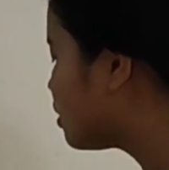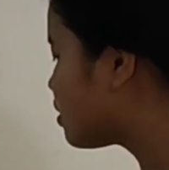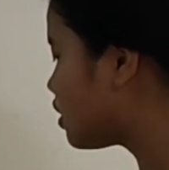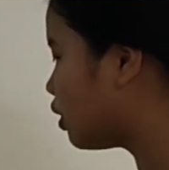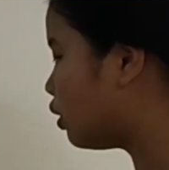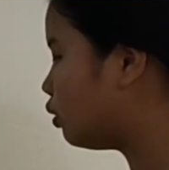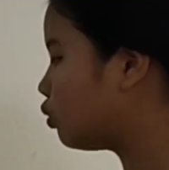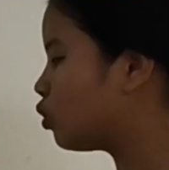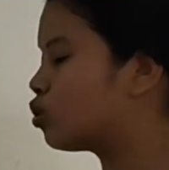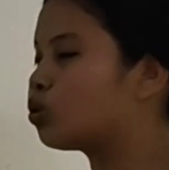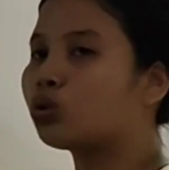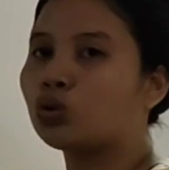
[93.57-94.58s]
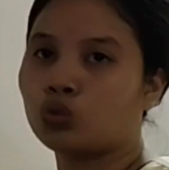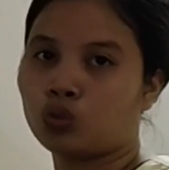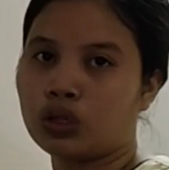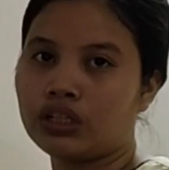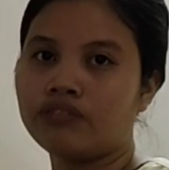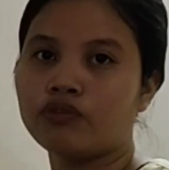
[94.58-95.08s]
So
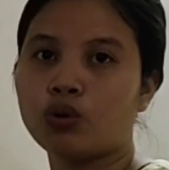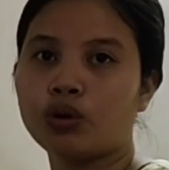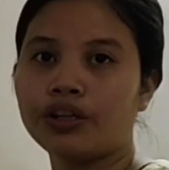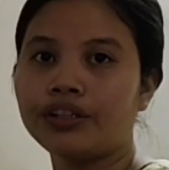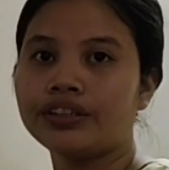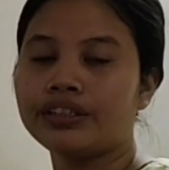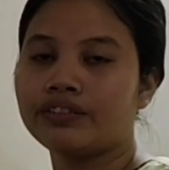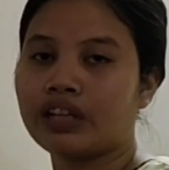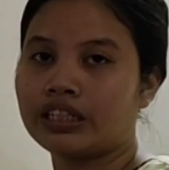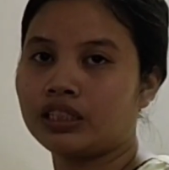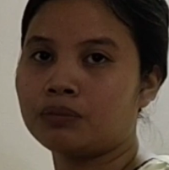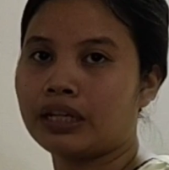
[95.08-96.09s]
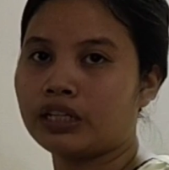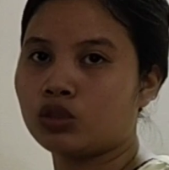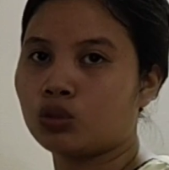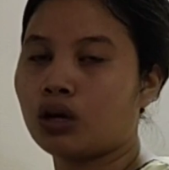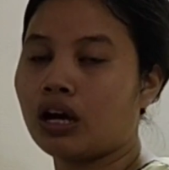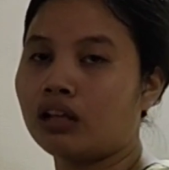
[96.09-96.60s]
24 divided by
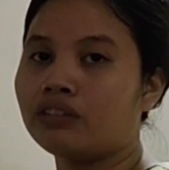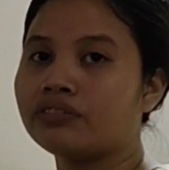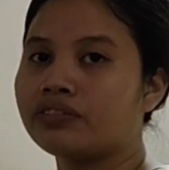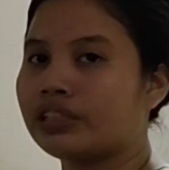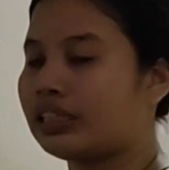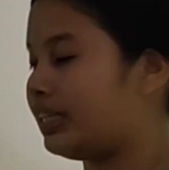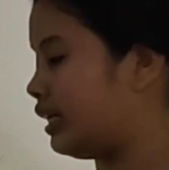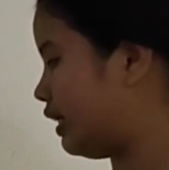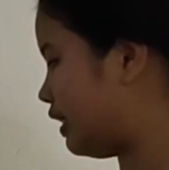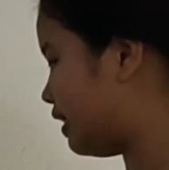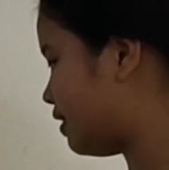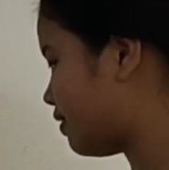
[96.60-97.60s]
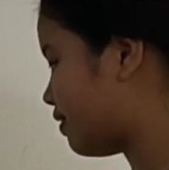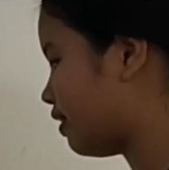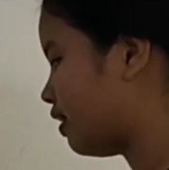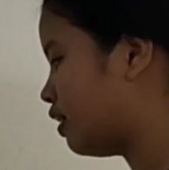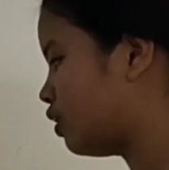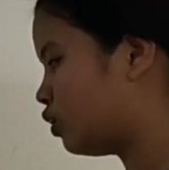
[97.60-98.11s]
12 is
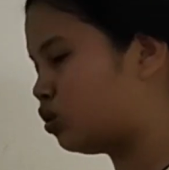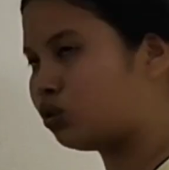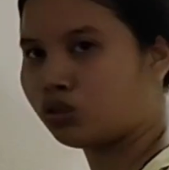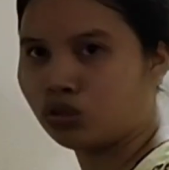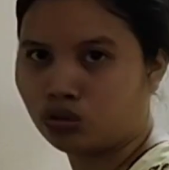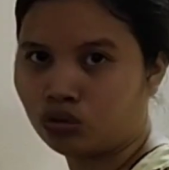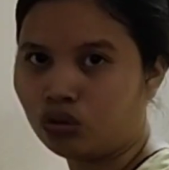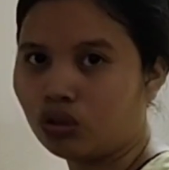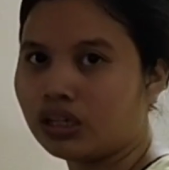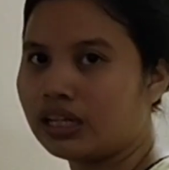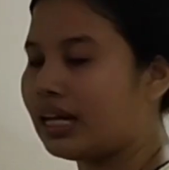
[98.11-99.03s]
2.